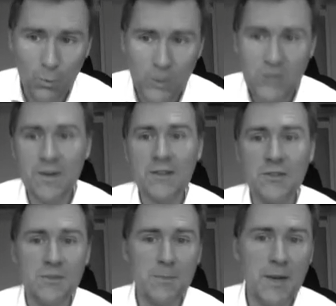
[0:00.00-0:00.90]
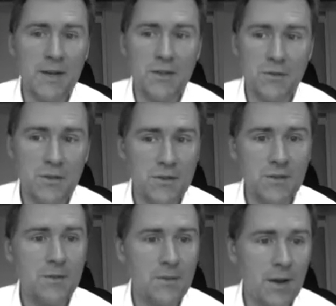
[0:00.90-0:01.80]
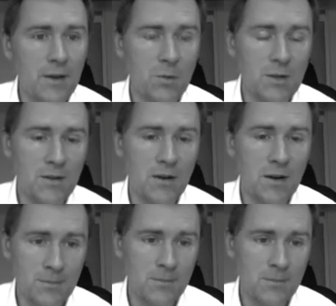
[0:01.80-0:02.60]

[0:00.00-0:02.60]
which factors made a difference at what time.